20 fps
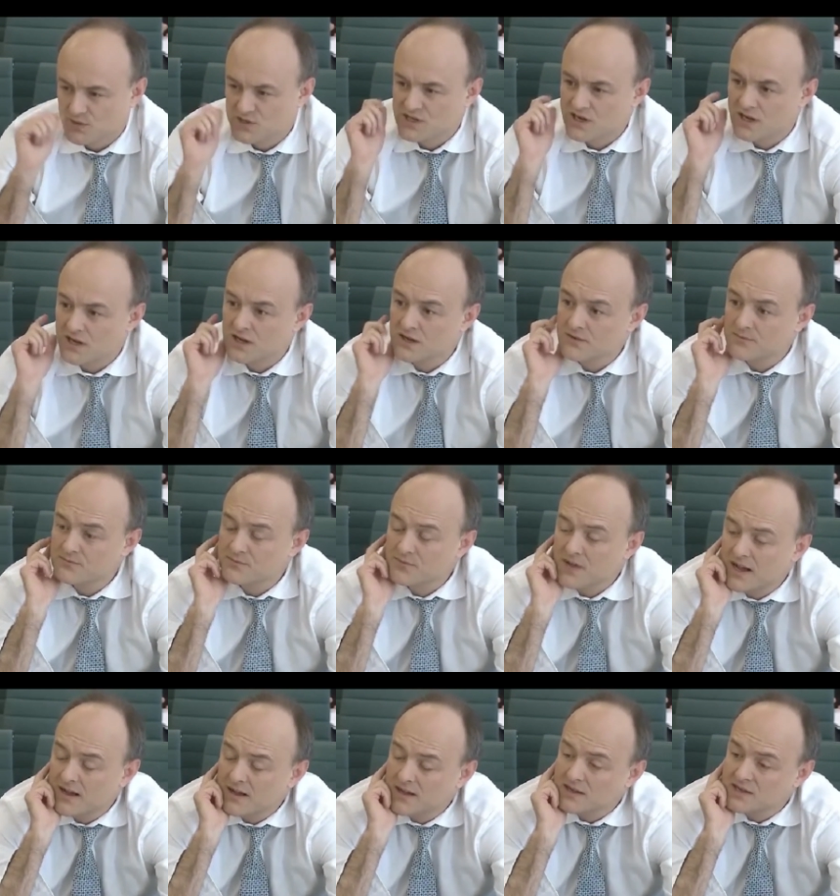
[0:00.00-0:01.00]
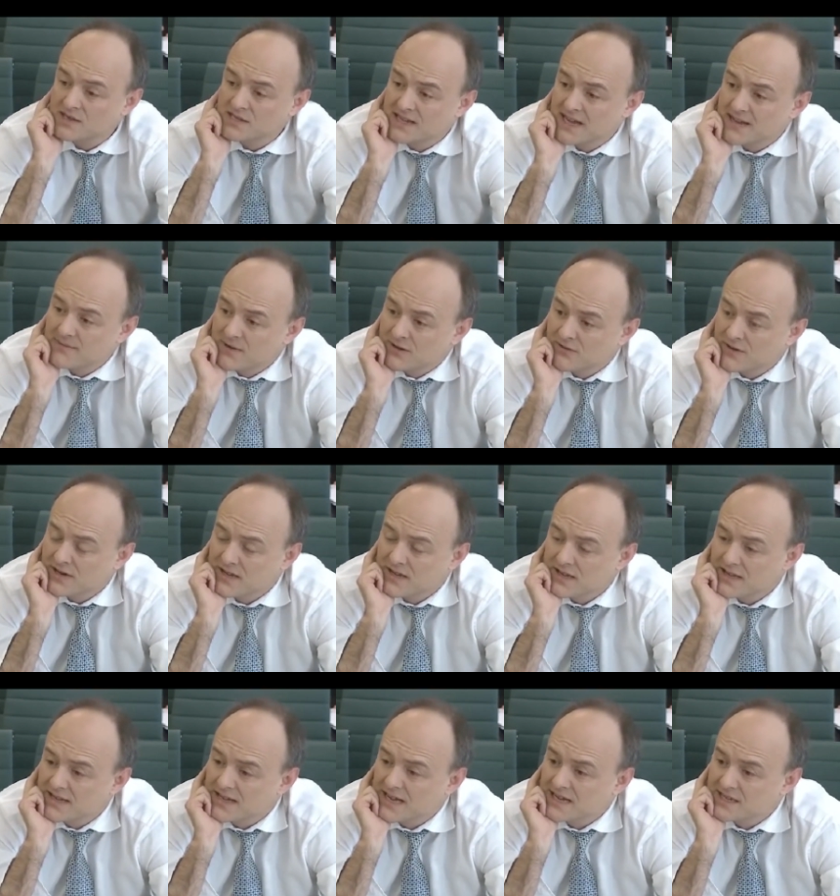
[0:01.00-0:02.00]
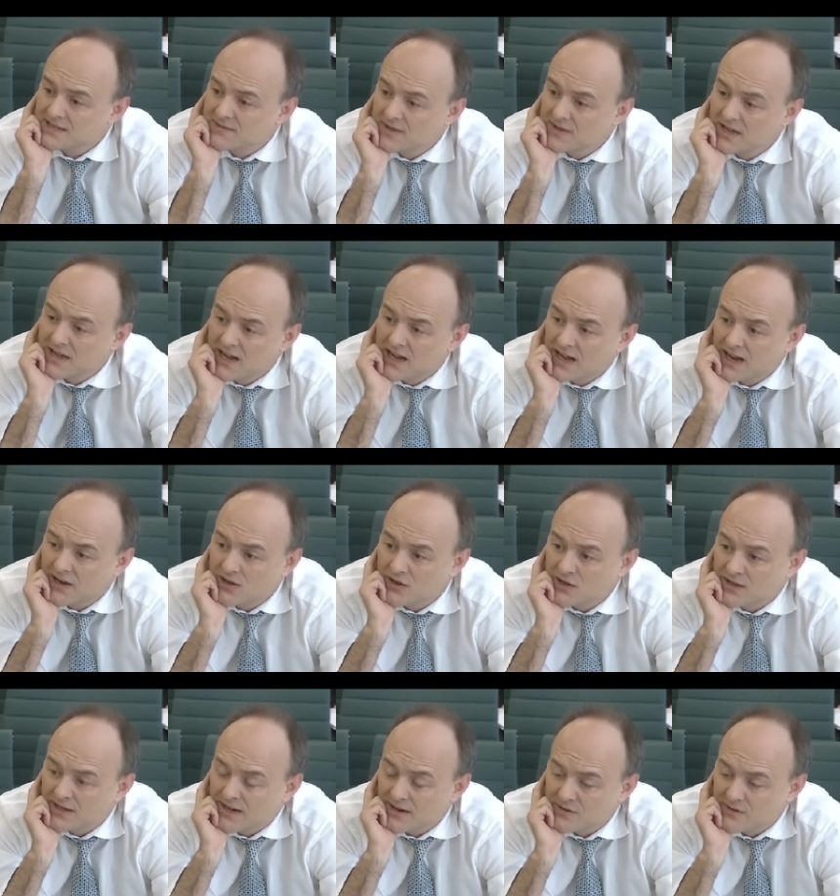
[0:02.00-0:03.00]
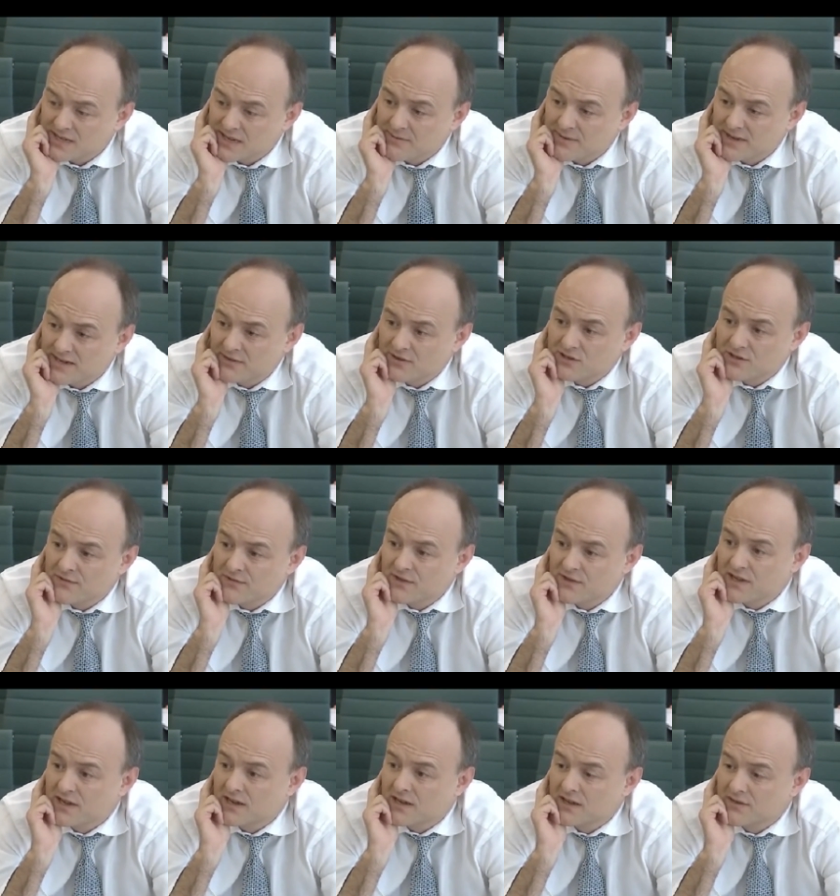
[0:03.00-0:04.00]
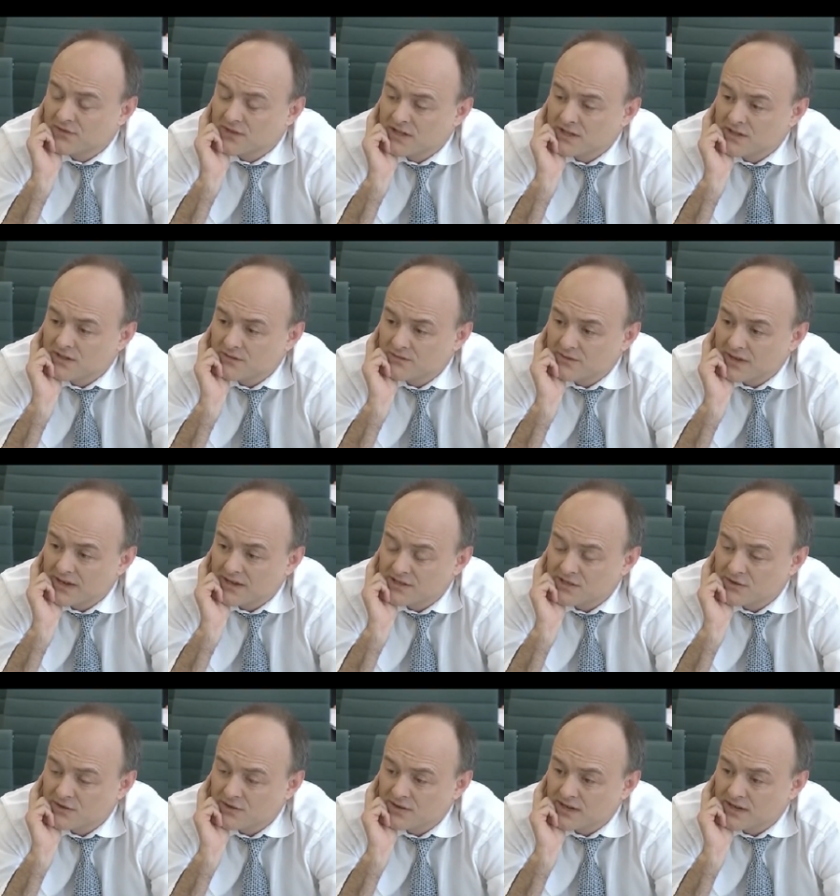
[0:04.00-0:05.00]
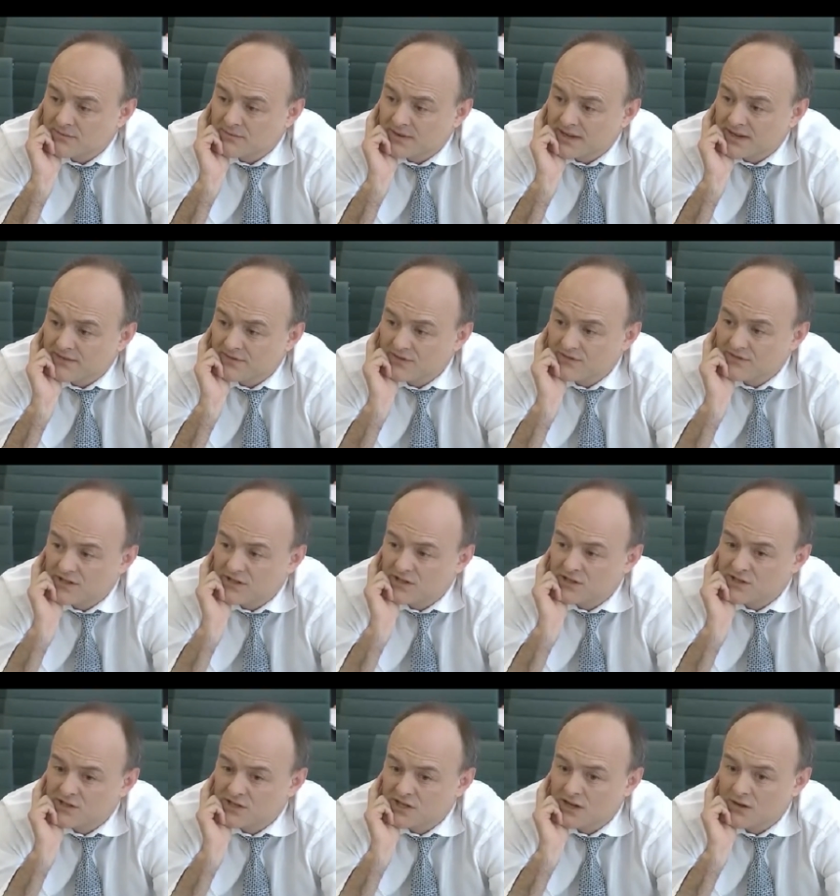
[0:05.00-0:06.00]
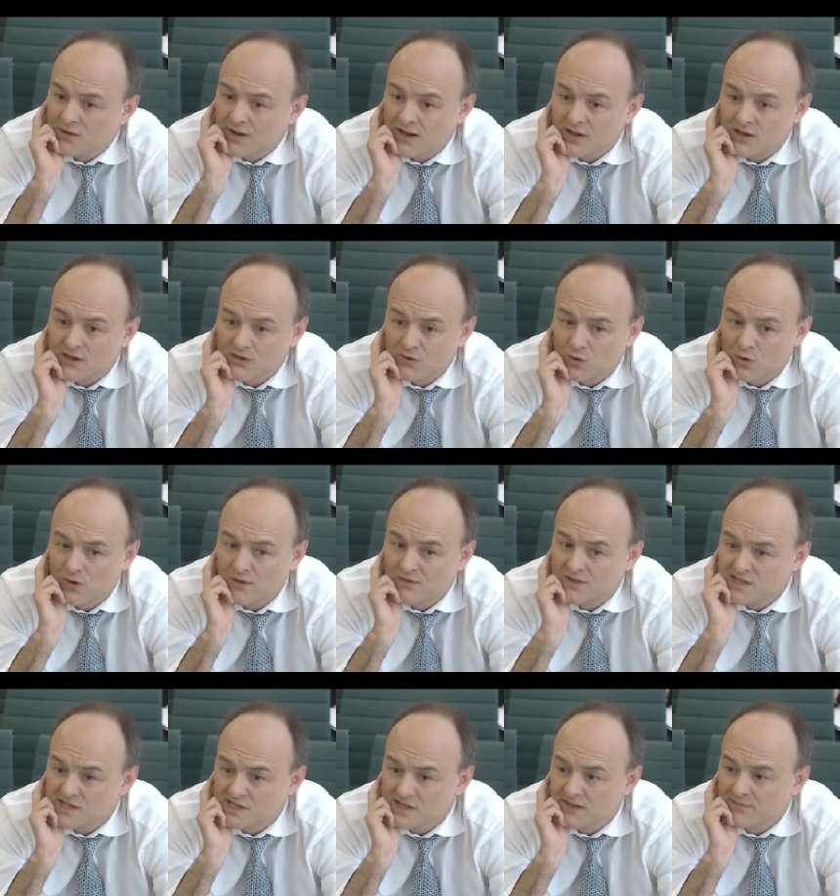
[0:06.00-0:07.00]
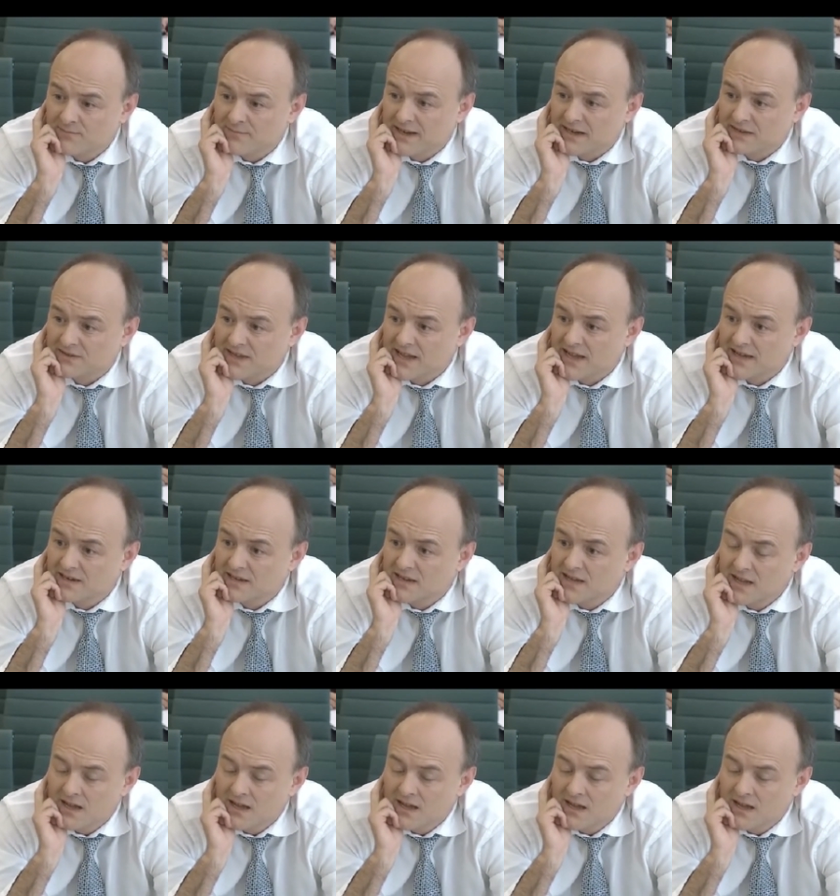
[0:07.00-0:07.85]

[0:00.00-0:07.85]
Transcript: which are uh, scaremongering, yes. I heard, I was campaign director of the, of the anti-Euro campaign 15 years ago, I heard all of this stuff back then.